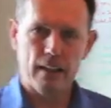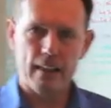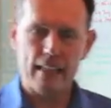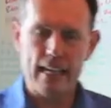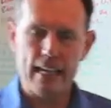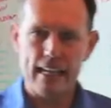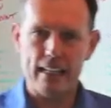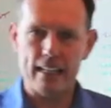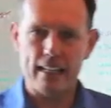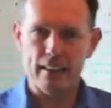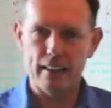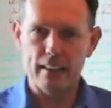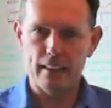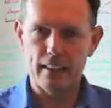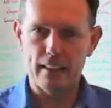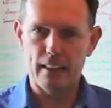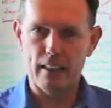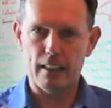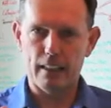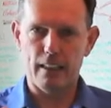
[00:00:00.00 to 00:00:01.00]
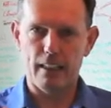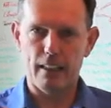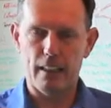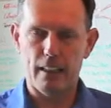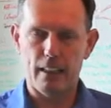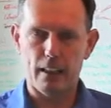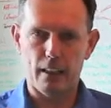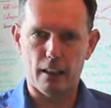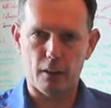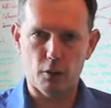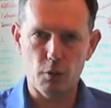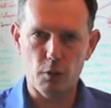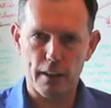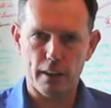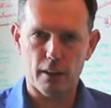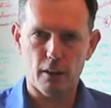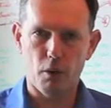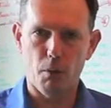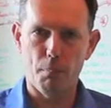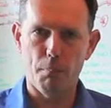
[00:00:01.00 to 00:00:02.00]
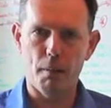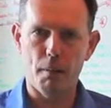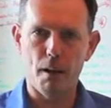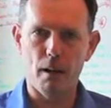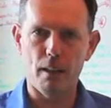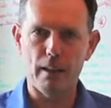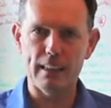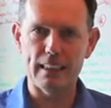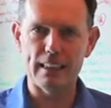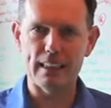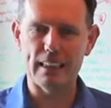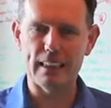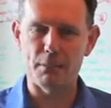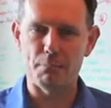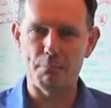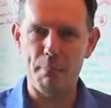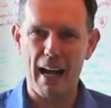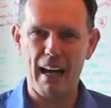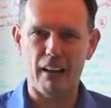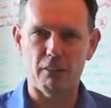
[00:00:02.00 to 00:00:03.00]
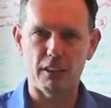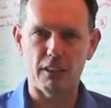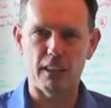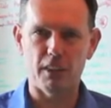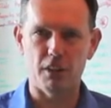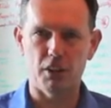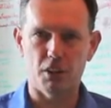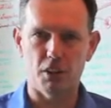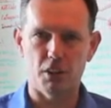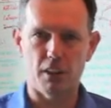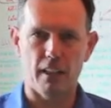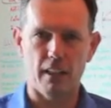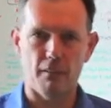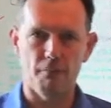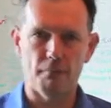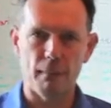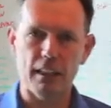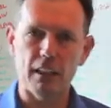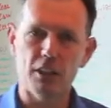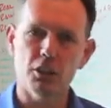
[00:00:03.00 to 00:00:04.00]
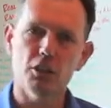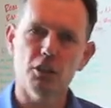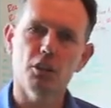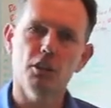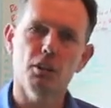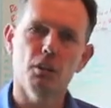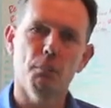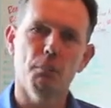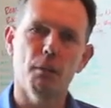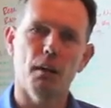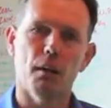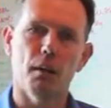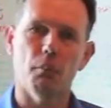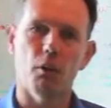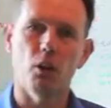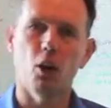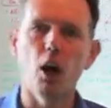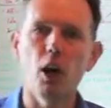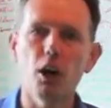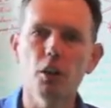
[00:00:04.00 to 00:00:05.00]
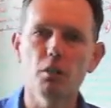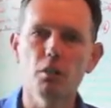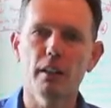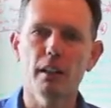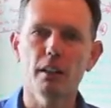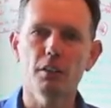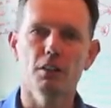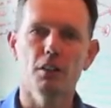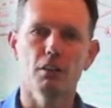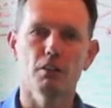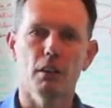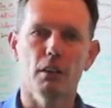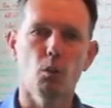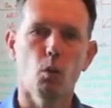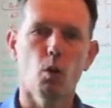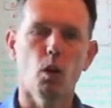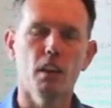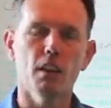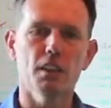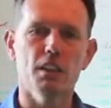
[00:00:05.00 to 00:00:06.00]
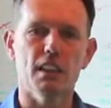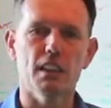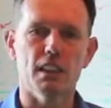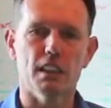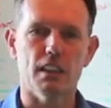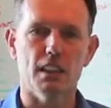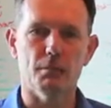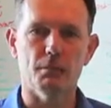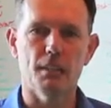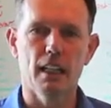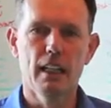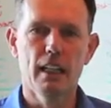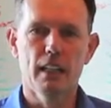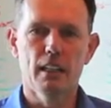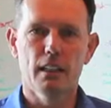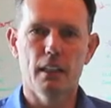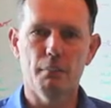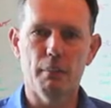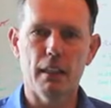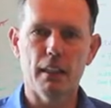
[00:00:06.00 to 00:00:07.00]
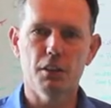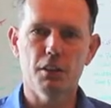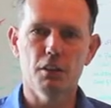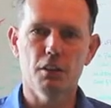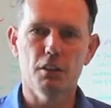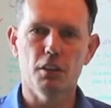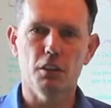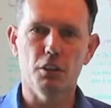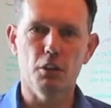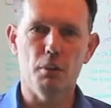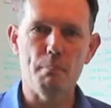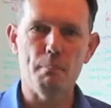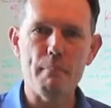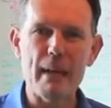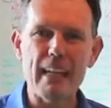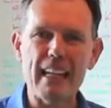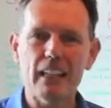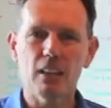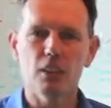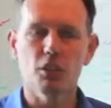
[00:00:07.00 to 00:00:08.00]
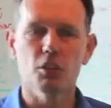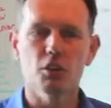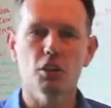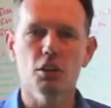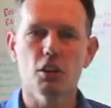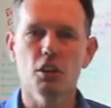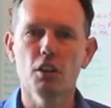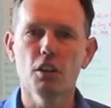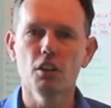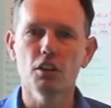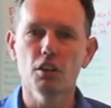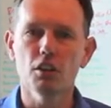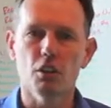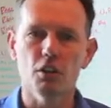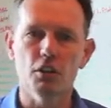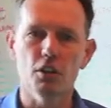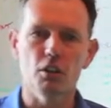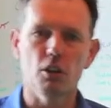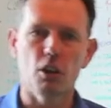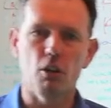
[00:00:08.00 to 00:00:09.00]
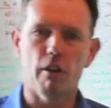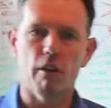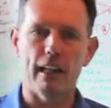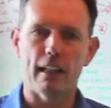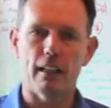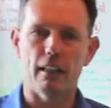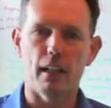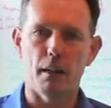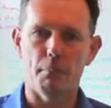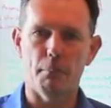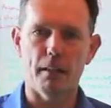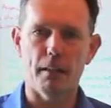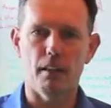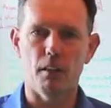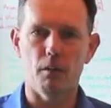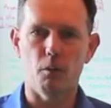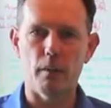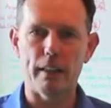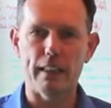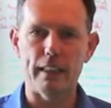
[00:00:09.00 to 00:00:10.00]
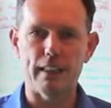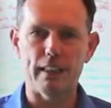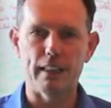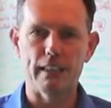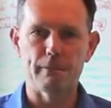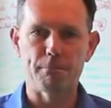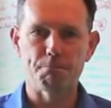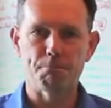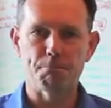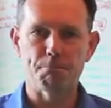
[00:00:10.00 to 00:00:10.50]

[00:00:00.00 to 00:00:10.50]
Then the critical part is bounding yourself, making sure you put up guardrails and reward systems to make sure that you make those turns so you don't end up in the weeds.